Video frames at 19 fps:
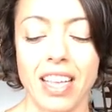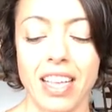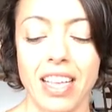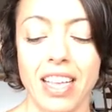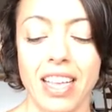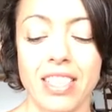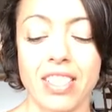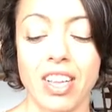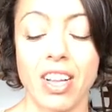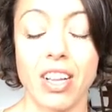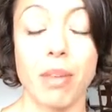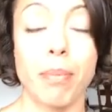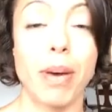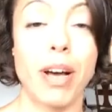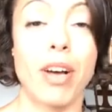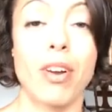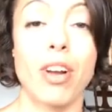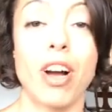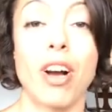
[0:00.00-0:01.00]
it's all
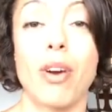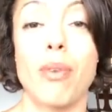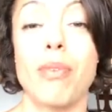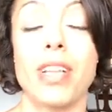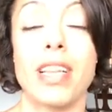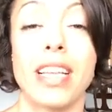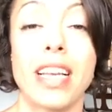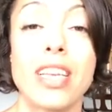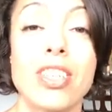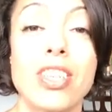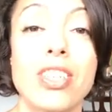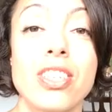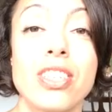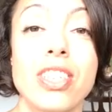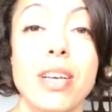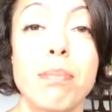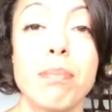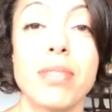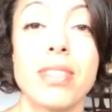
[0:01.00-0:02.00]
about our
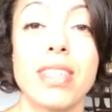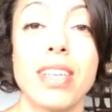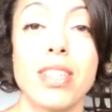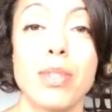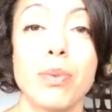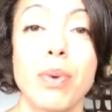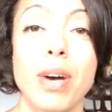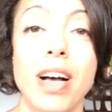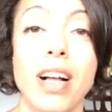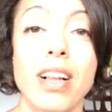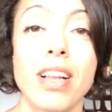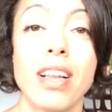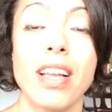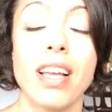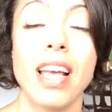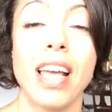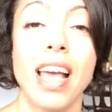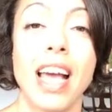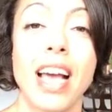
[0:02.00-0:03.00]
relationships as
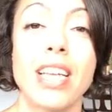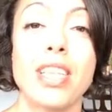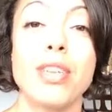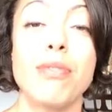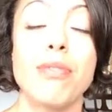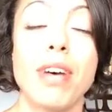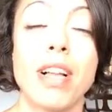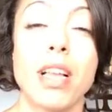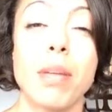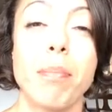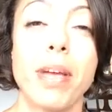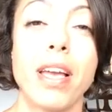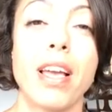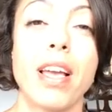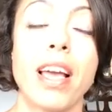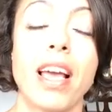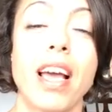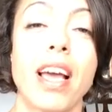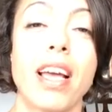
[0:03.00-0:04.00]
well, and
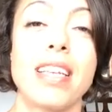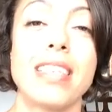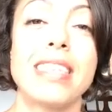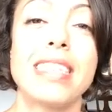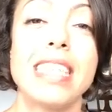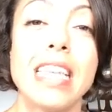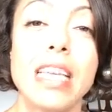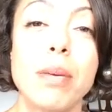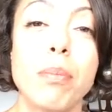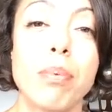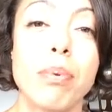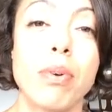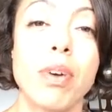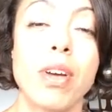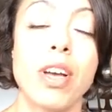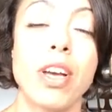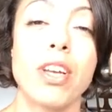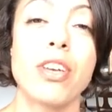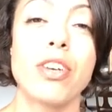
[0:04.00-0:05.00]
developing deep,
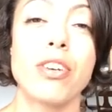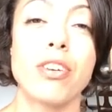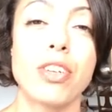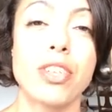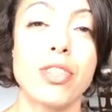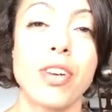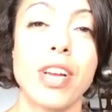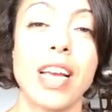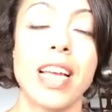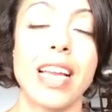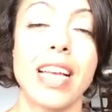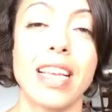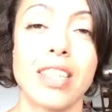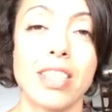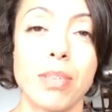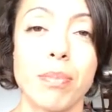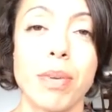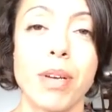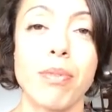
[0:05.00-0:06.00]
nurturing, and
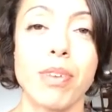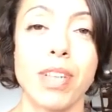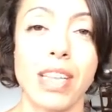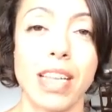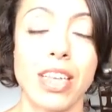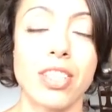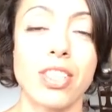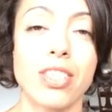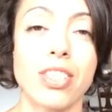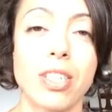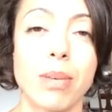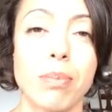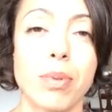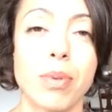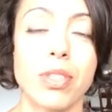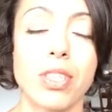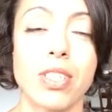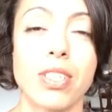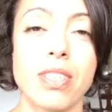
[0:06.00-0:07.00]
intimate
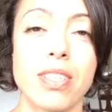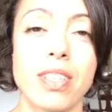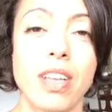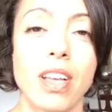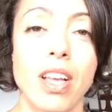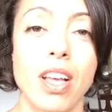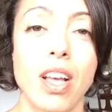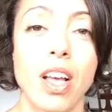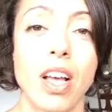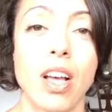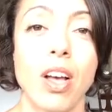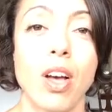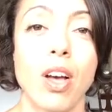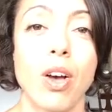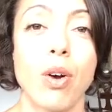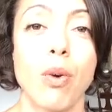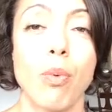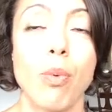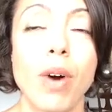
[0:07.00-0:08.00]
relationships, which is
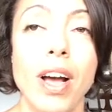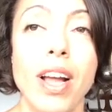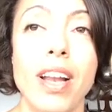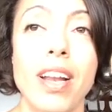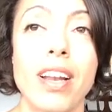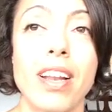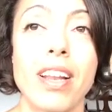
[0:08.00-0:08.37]
what,